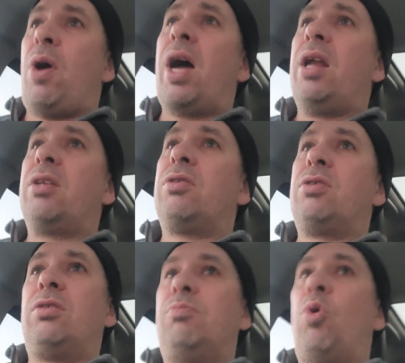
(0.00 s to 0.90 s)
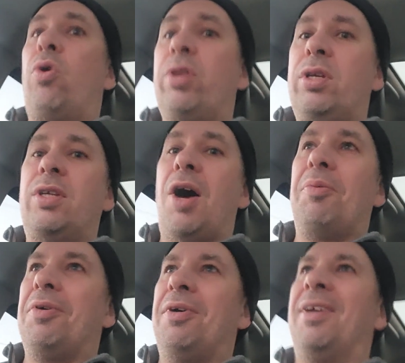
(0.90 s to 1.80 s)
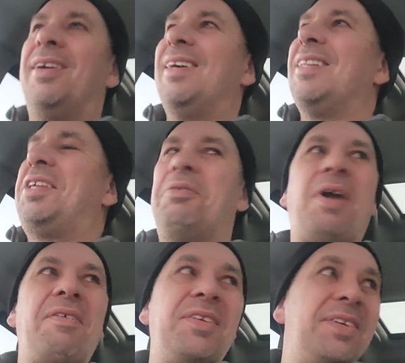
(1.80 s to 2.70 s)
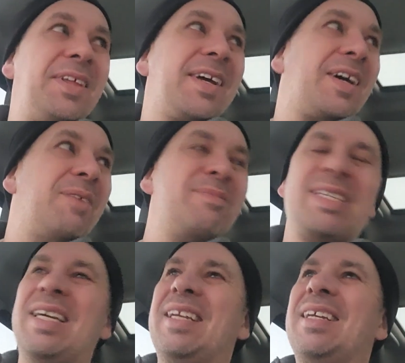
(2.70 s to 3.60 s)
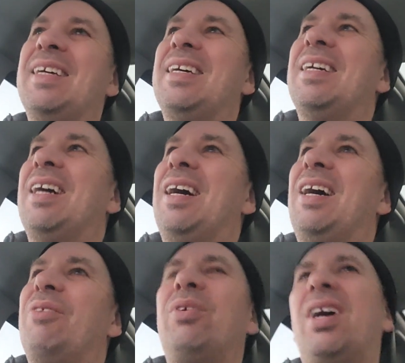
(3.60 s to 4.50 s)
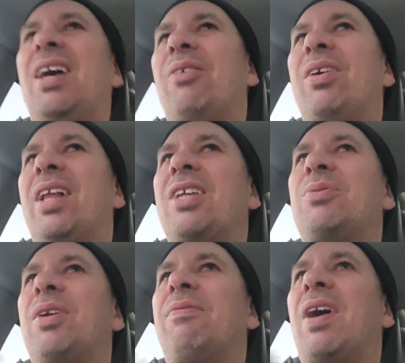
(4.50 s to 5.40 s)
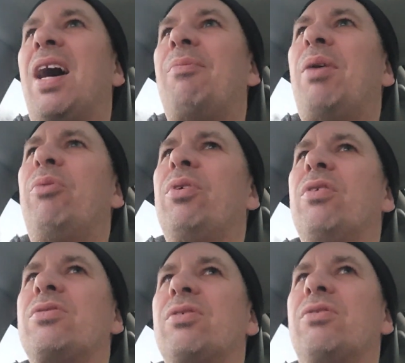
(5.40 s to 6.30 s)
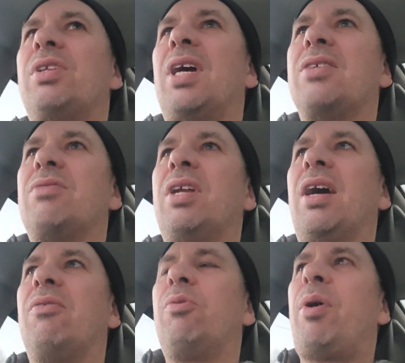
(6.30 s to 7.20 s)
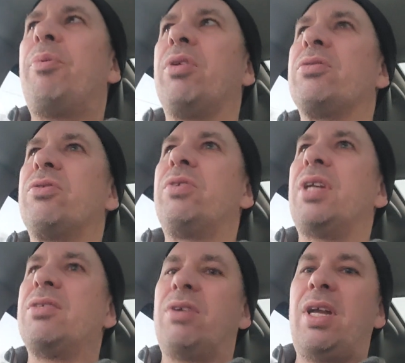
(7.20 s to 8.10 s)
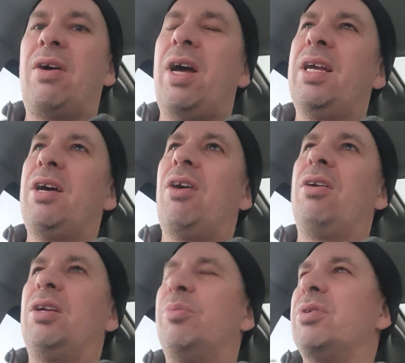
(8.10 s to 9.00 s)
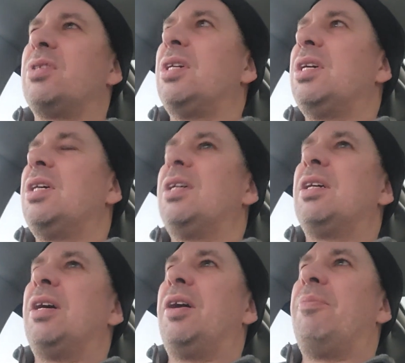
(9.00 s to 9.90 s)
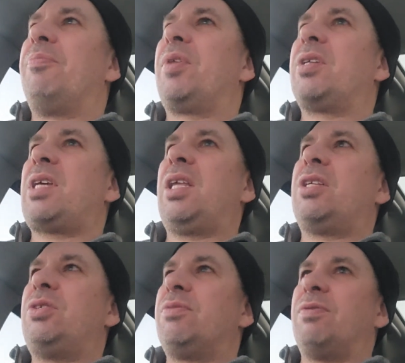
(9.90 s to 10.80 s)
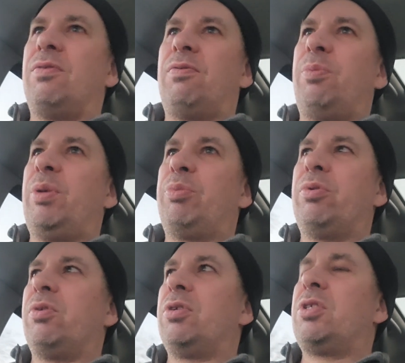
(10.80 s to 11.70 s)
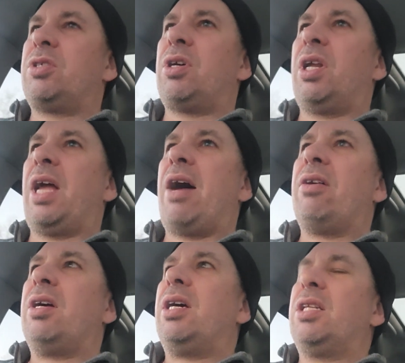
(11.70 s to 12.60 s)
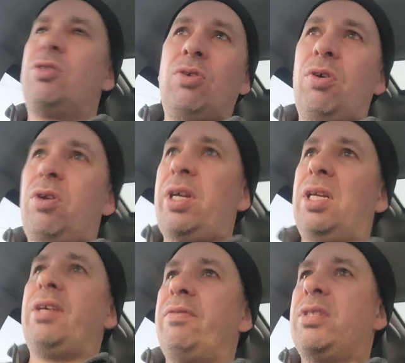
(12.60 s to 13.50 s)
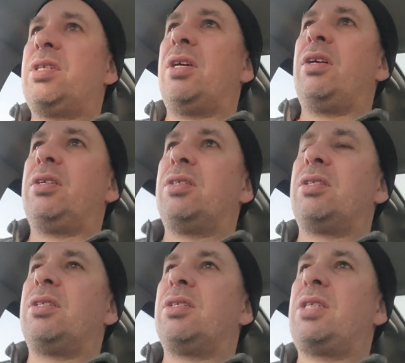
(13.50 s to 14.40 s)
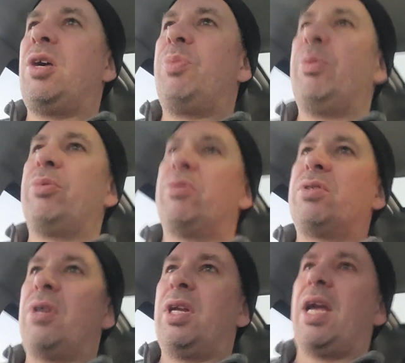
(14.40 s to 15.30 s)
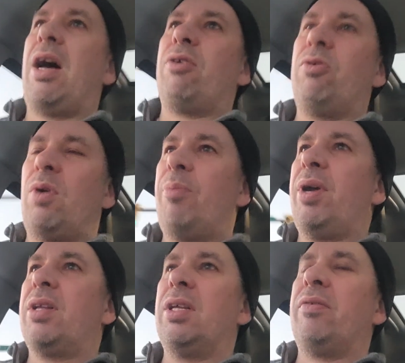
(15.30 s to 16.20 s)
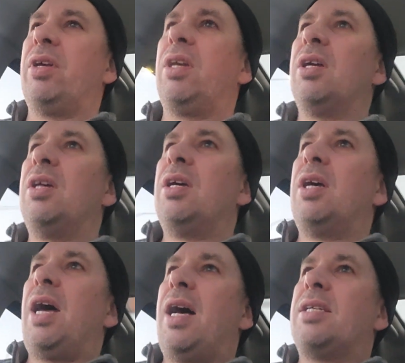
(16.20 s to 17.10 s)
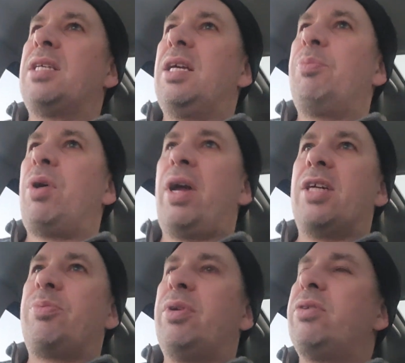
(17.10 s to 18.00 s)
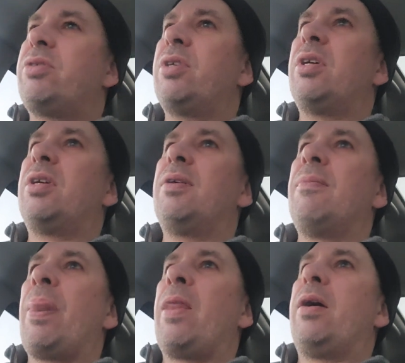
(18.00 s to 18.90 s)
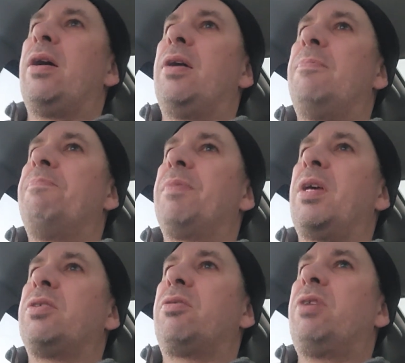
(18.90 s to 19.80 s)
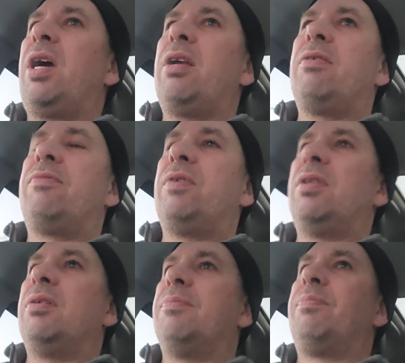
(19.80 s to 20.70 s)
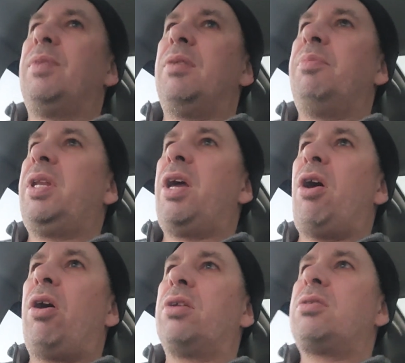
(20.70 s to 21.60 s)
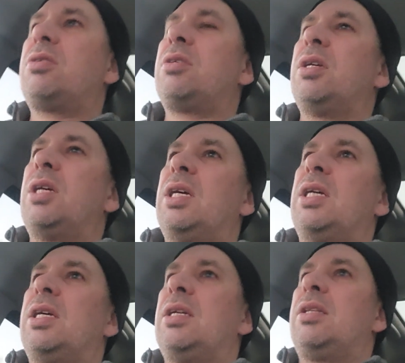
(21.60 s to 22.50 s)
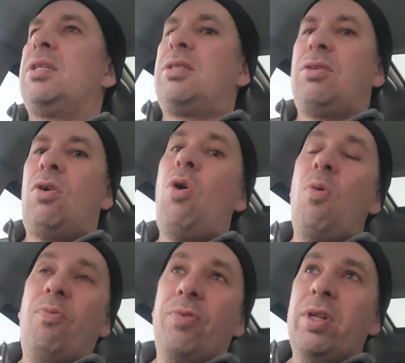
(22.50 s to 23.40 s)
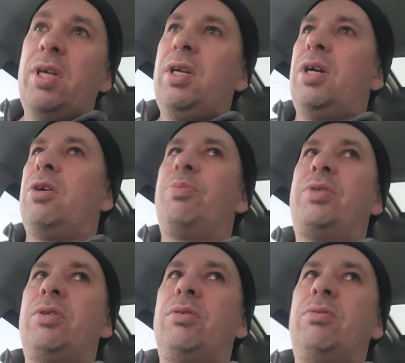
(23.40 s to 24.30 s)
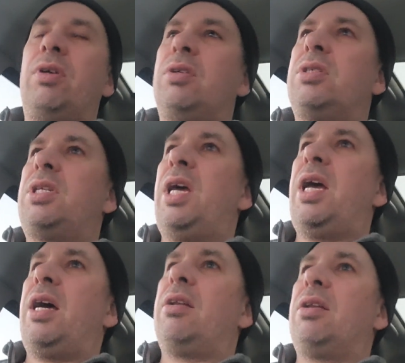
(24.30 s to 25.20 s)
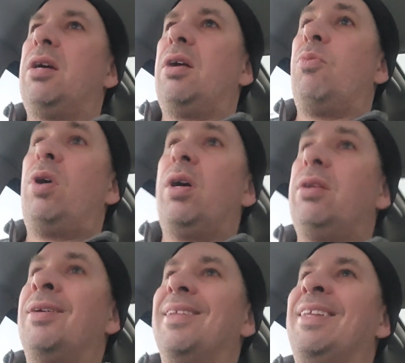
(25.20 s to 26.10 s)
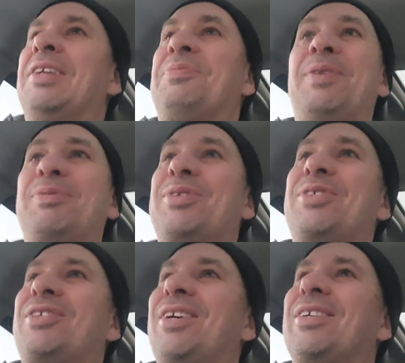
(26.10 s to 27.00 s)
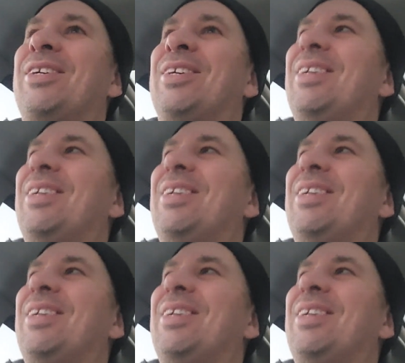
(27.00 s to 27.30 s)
No, I got to more than double the revenue that comes in. Uh, we're, we're like twenty-five. Maybe we're closer to three thousand right now. We might be closer to three thousand right now. I can get hard numbers because um, I think it's useful for people who are just starting out. That's the whole idea of this series, is to just help people who are starting out, who want to make a living as a podcast producer, um, as a creative in the in media arts. This hopefully helps you understand, uh, one, there's people who struggle.